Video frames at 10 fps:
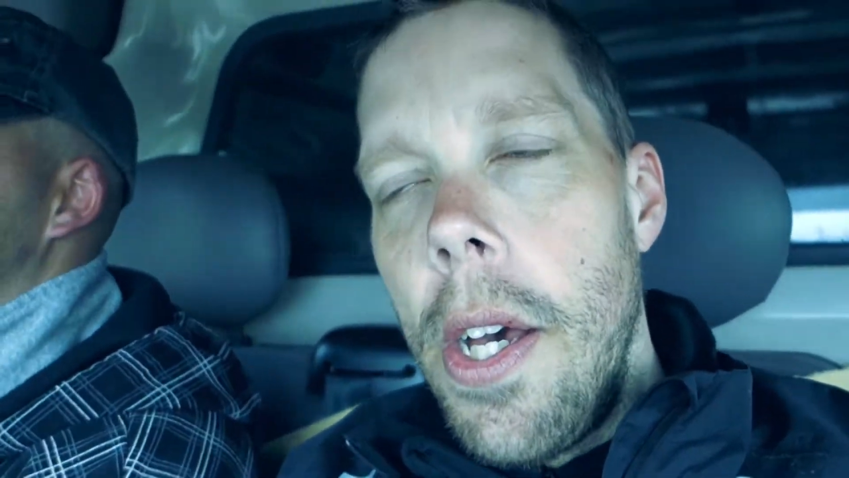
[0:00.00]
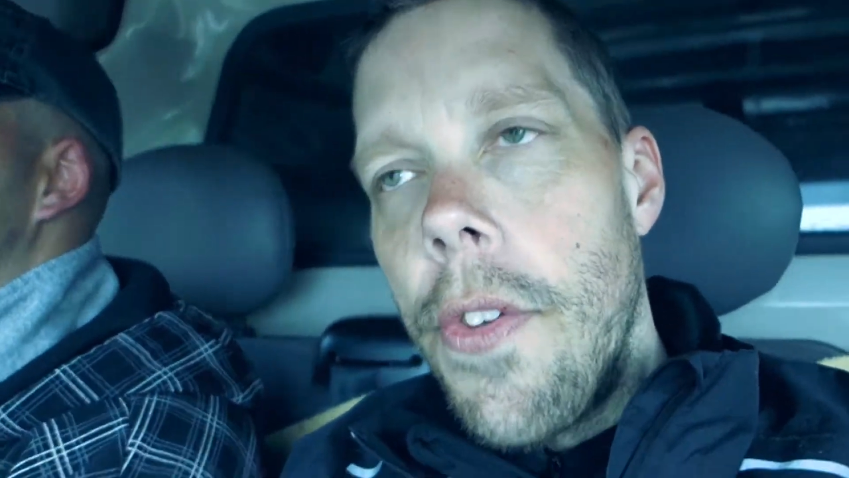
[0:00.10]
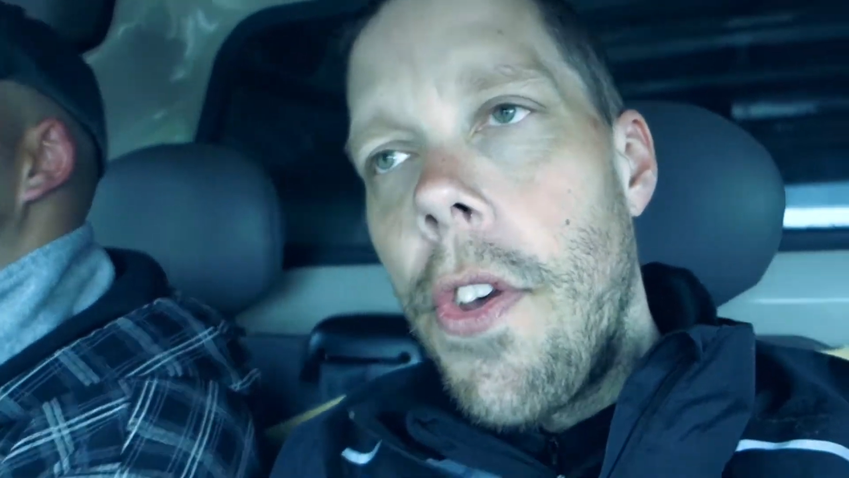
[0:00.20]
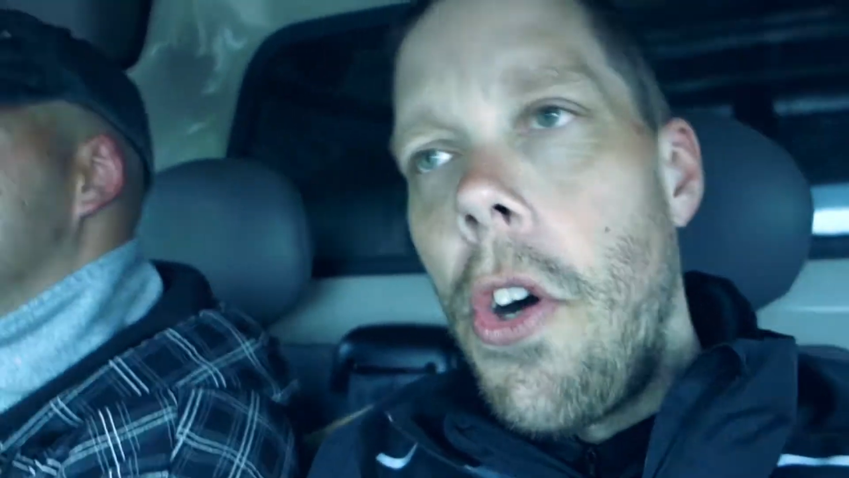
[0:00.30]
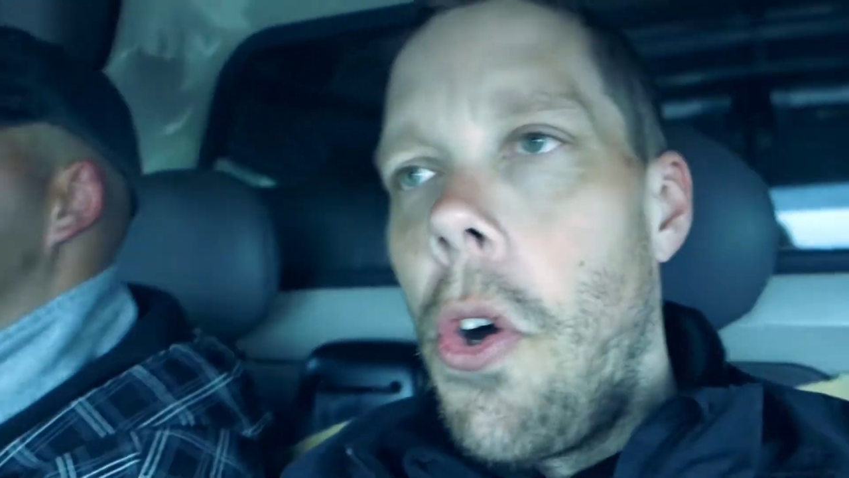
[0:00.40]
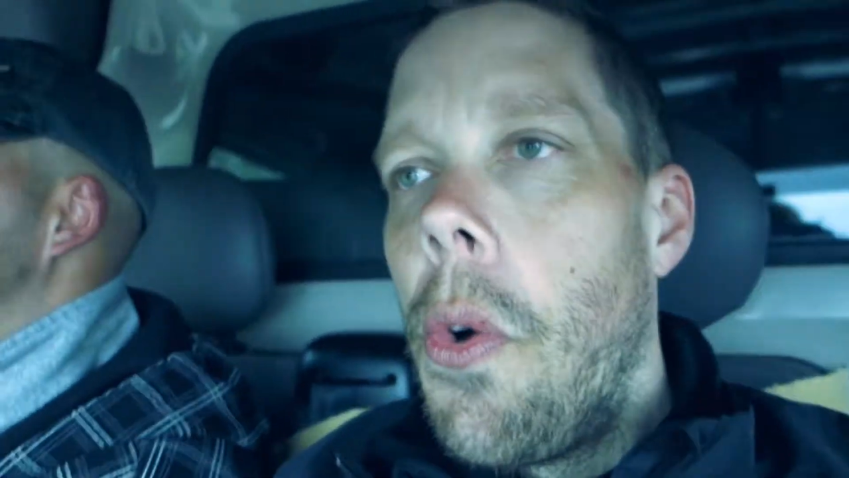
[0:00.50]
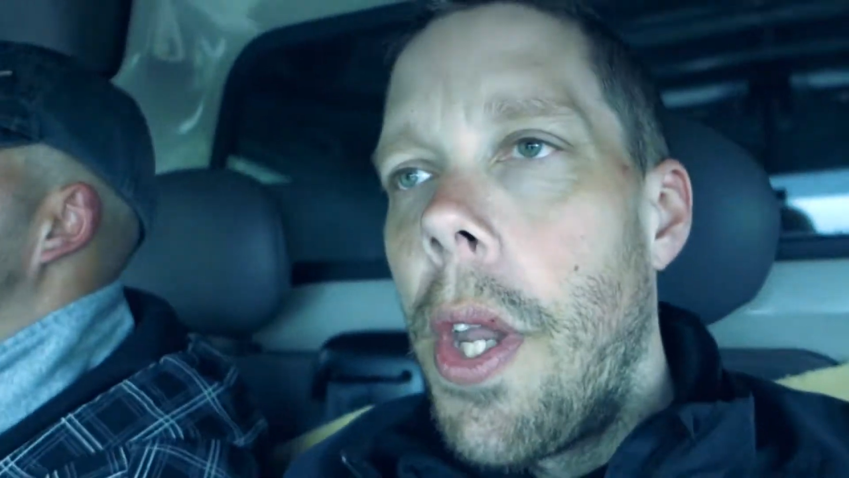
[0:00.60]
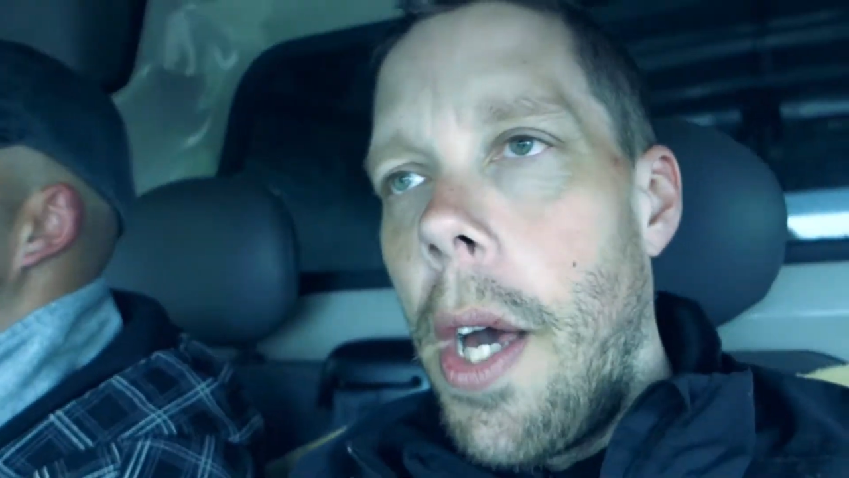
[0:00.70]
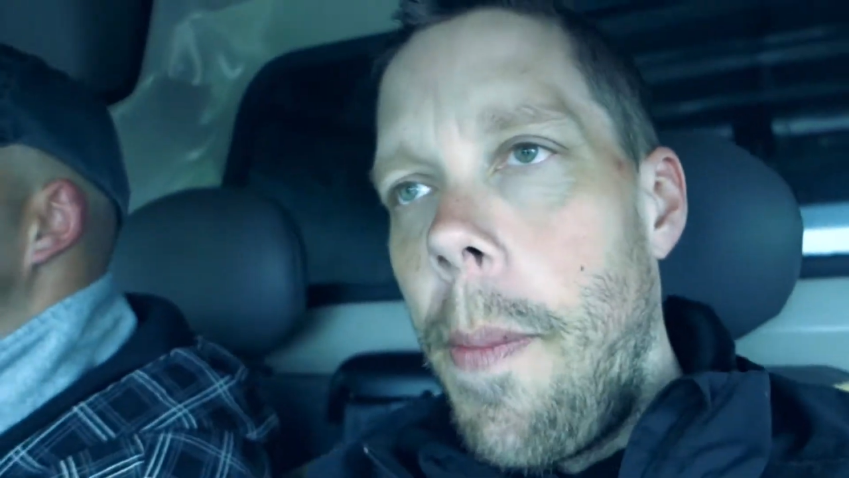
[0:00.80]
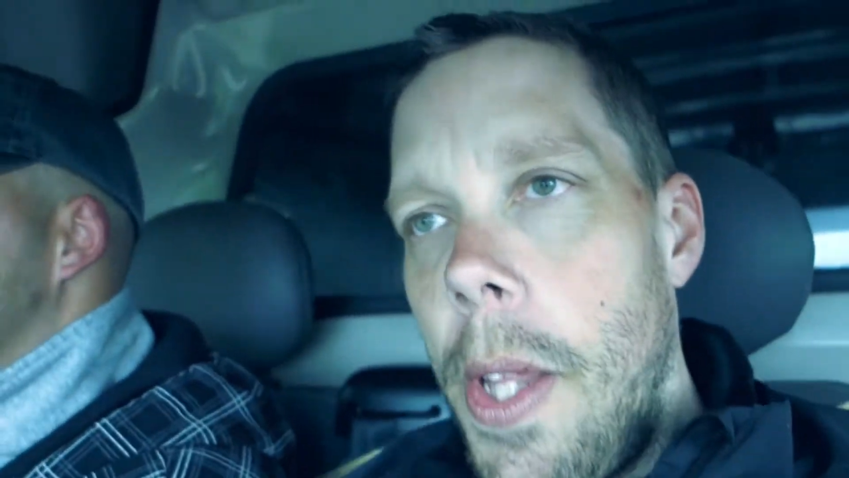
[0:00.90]
So
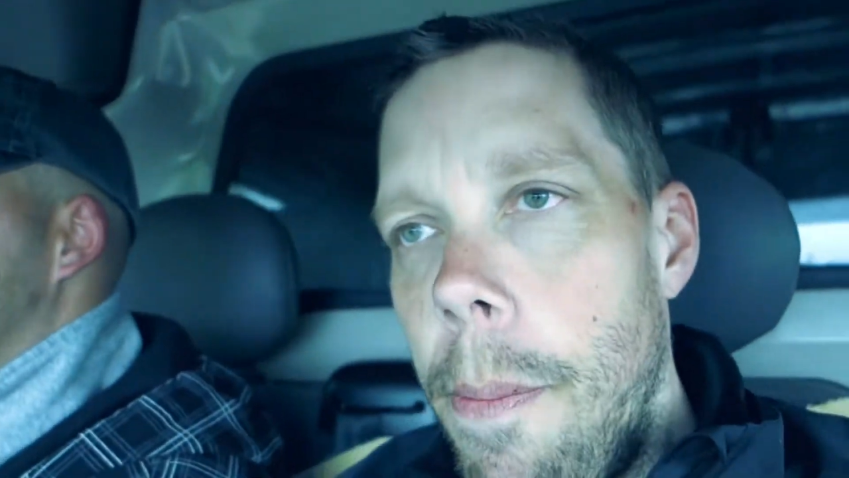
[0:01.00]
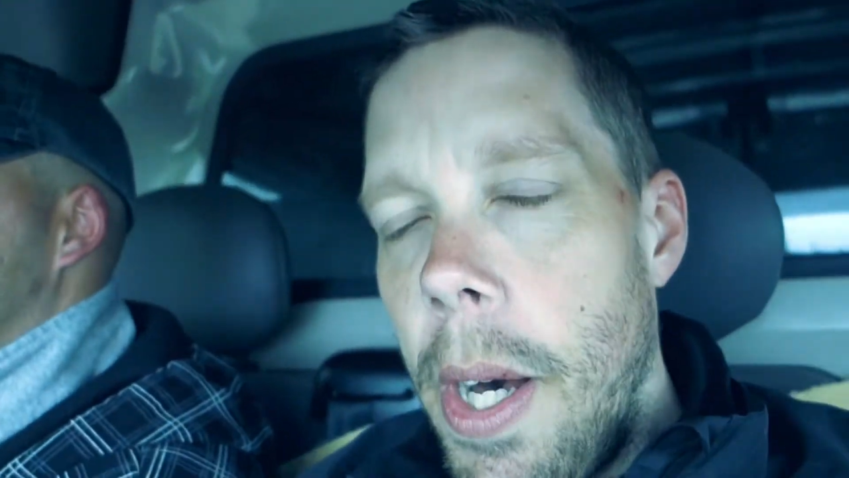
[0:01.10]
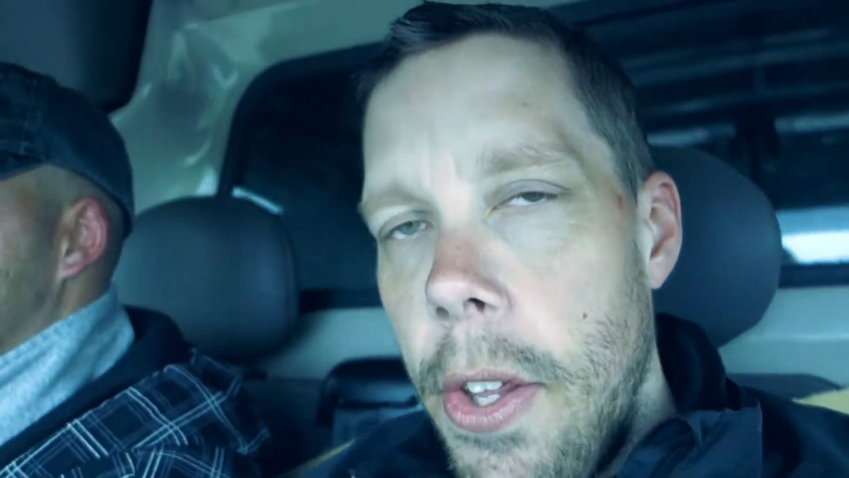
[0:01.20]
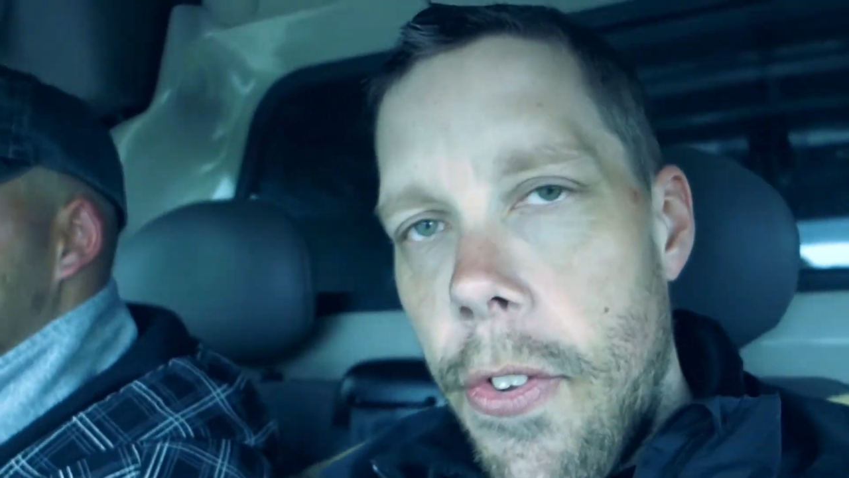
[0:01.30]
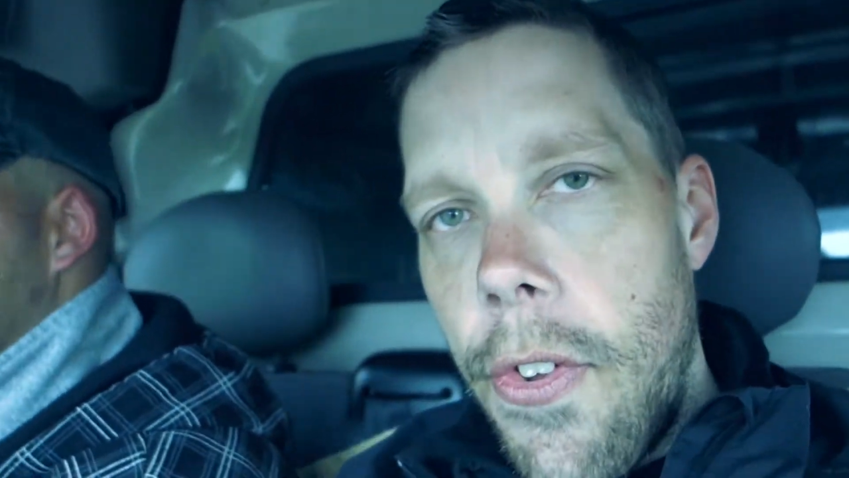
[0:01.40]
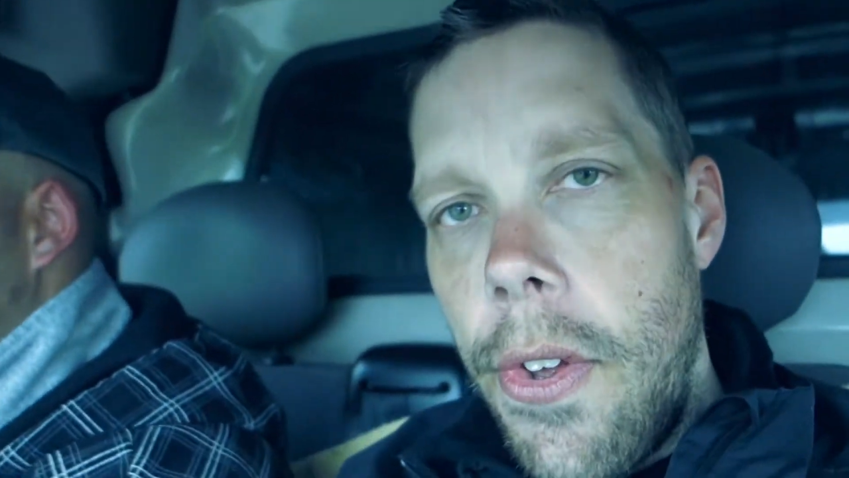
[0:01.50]
now I'm in the bus